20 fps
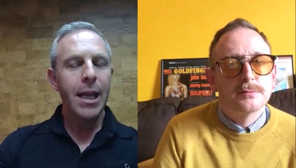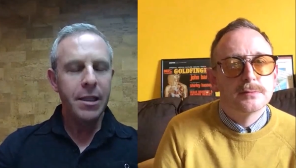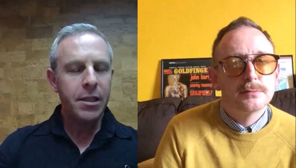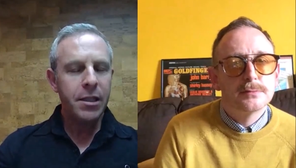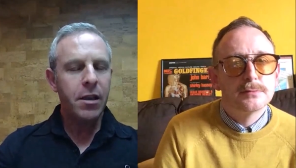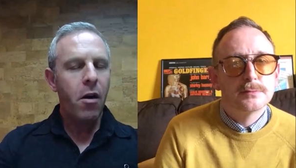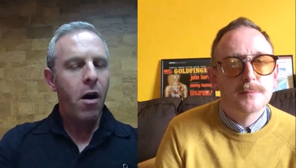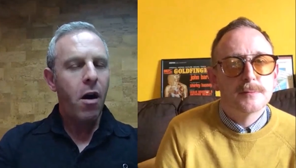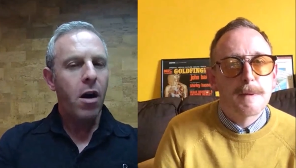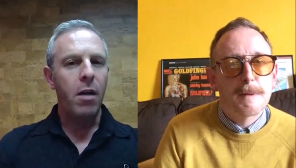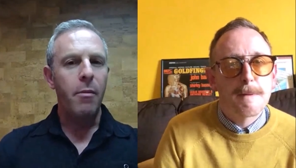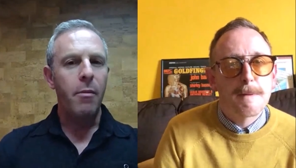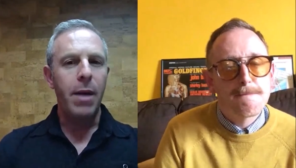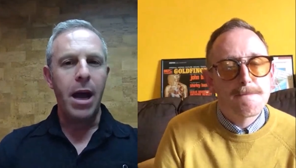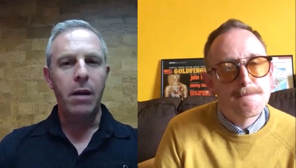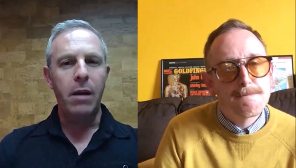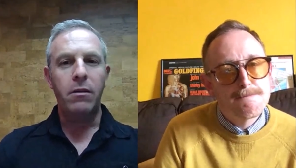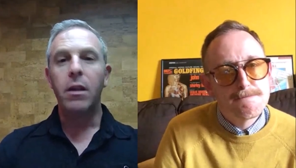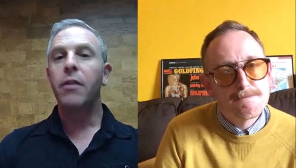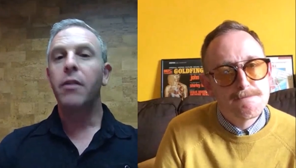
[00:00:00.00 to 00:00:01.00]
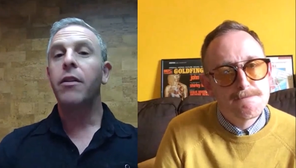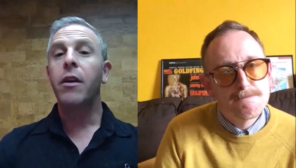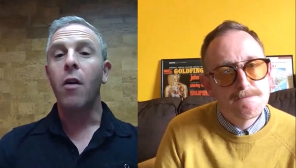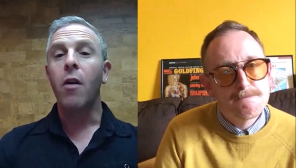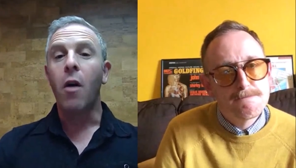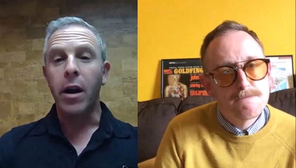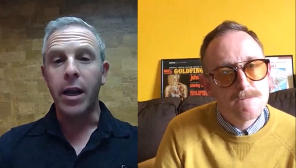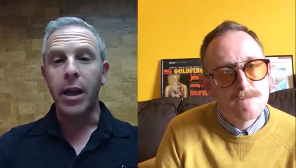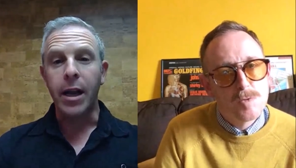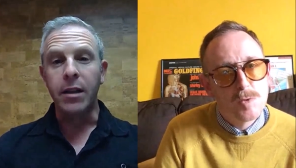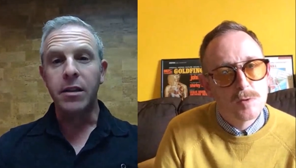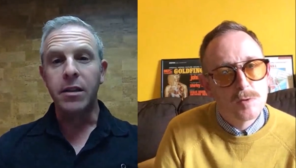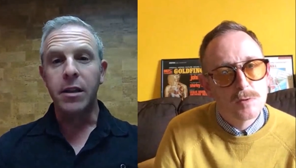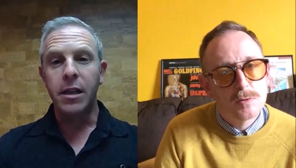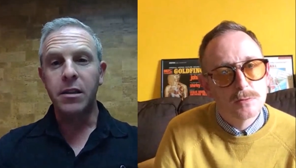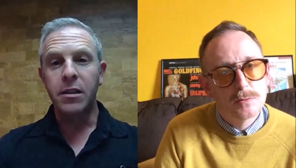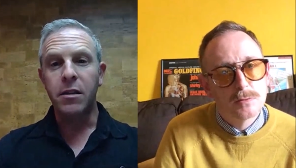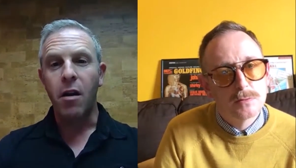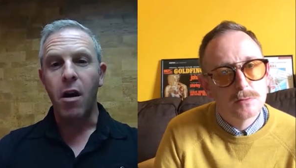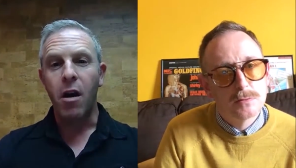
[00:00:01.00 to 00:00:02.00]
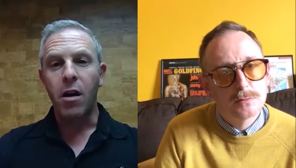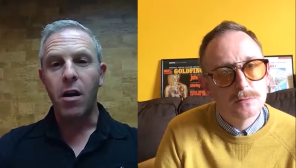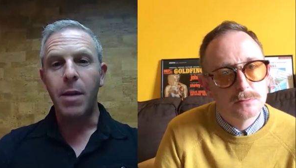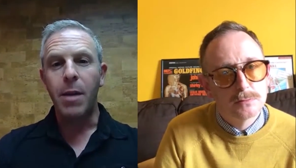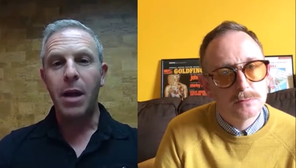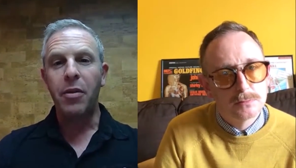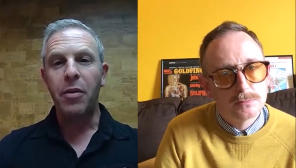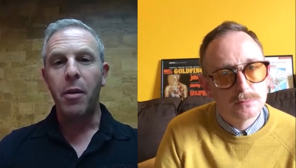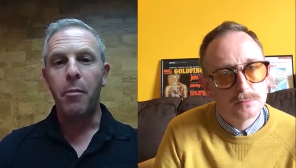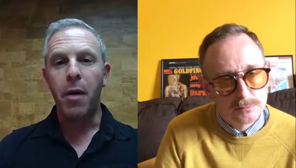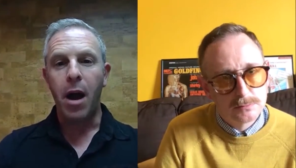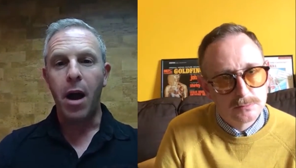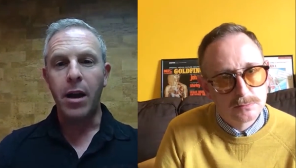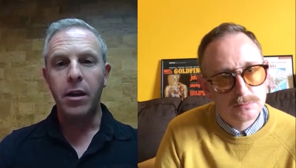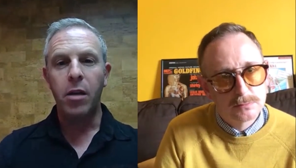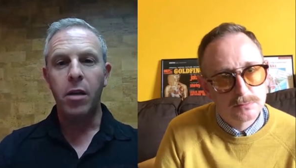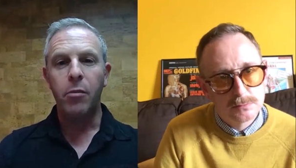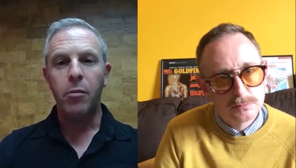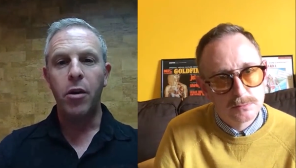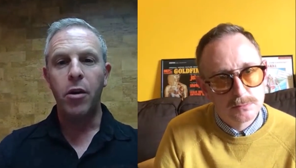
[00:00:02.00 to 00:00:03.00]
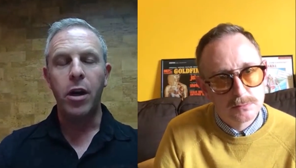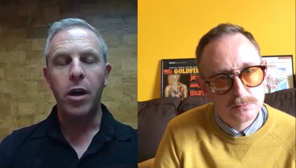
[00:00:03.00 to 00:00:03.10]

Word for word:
Speaker 1: Let's talk about the audience. Let's talk about the bond